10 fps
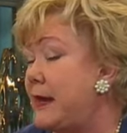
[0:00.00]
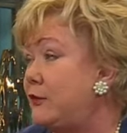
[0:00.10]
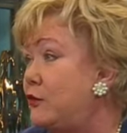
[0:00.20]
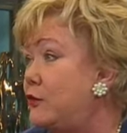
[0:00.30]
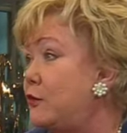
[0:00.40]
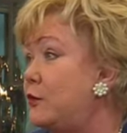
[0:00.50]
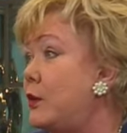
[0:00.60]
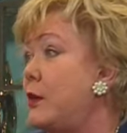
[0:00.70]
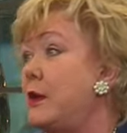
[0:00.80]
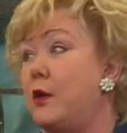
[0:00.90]
Maine
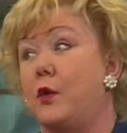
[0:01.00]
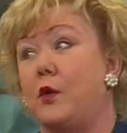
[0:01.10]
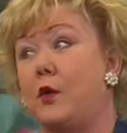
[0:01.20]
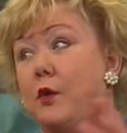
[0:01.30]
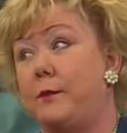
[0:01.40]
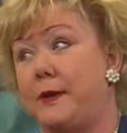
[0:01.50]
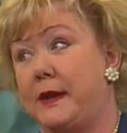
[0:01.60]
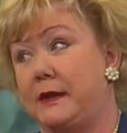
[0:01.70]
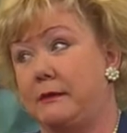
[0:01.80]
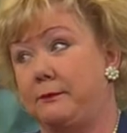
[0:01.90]
Coon. Oh,
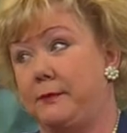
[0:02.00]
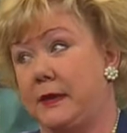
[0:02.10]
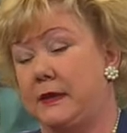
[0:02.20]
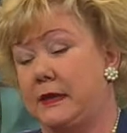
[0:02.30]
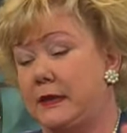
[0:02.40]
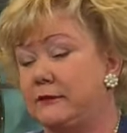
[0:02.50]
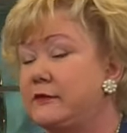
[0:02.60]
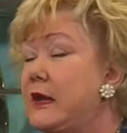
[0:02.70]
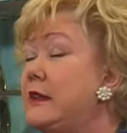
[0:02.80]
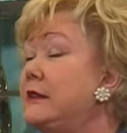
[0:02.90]
big
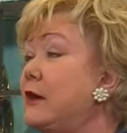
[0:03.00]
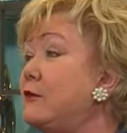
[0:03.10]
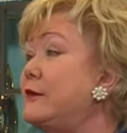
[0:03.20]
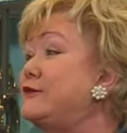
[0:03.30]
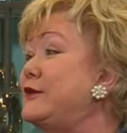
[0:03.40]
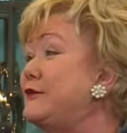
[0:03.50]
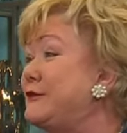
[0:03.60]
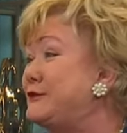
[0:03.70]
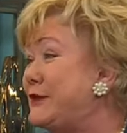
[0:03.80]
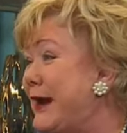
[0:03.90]
kitties. They're the
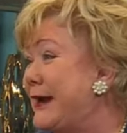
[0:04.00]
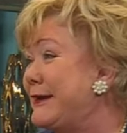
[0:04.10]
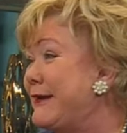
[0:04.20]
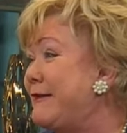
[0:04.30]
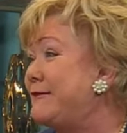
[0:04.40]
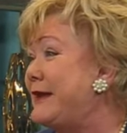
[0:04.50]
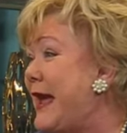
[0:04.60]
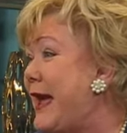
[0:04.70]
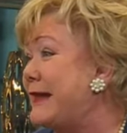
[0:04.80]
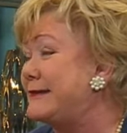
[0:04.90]
gentle giant of
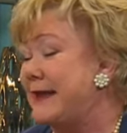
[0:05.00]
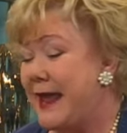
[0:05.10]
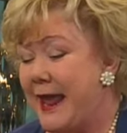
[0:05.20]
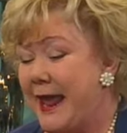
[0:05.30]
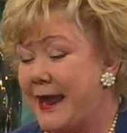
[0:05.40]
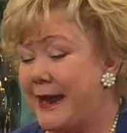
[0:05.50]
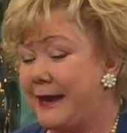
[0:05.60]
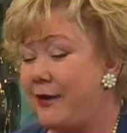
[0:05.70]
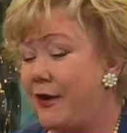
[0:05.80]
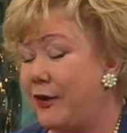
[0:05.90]
cats.
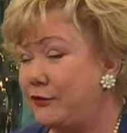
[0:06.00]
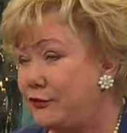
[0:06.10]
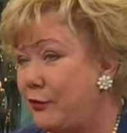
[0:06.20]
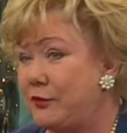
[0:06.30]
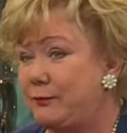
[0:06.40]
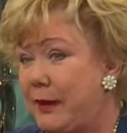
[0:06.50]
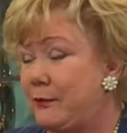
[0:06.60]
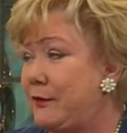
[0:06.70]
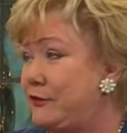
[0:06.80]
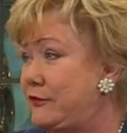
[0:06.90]
And on our show, and
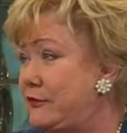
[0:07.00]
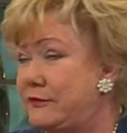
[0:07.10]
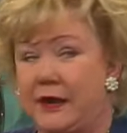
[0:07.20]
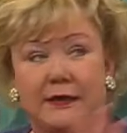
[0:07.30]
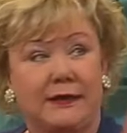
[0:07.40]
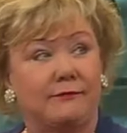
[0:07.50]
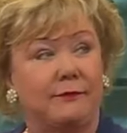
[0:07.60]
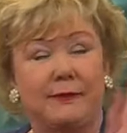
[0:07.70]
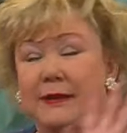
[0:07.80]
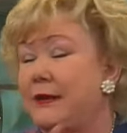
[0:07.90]
by the way, she says hi to
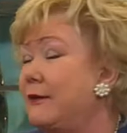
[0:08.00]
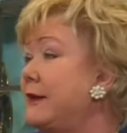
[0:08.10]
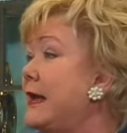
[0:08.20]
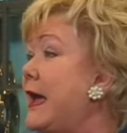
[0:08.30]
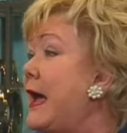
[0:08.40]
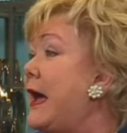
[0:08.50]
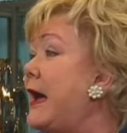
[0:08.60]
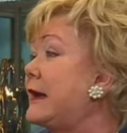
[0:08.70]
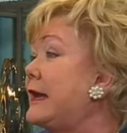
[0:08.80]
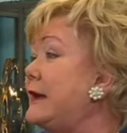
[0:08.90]
everybody here,
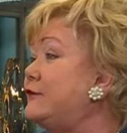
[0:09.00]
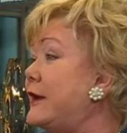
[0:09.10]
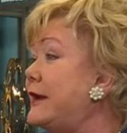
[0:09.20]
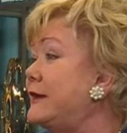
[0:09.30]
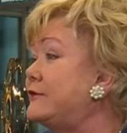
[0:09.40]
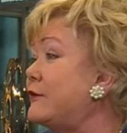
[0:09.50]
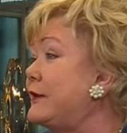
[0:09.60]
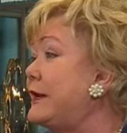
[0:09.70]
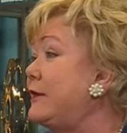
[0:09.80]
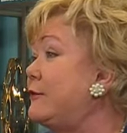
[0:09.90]
KJ is our
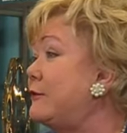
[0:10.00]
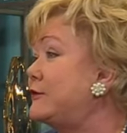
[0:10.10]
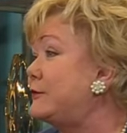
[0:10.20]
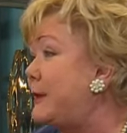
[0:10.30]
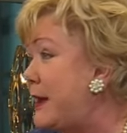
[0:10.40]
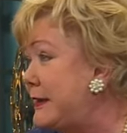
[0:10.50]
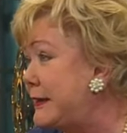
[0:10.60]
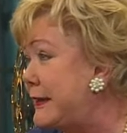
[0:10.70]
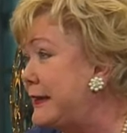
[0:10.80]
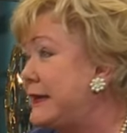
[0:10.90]
kitty
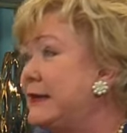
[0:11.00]
correspondent.